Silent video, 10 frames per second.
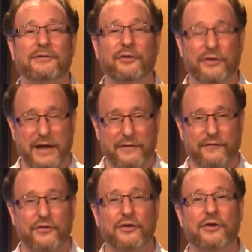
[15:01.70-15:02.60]
so look out
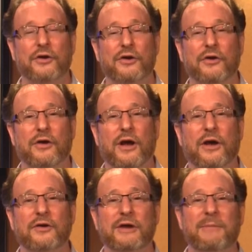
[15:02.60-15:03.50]
for your your,
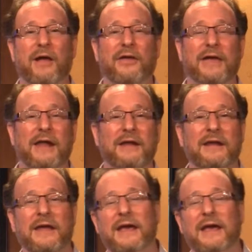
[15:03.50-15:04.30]
uh, your email again, and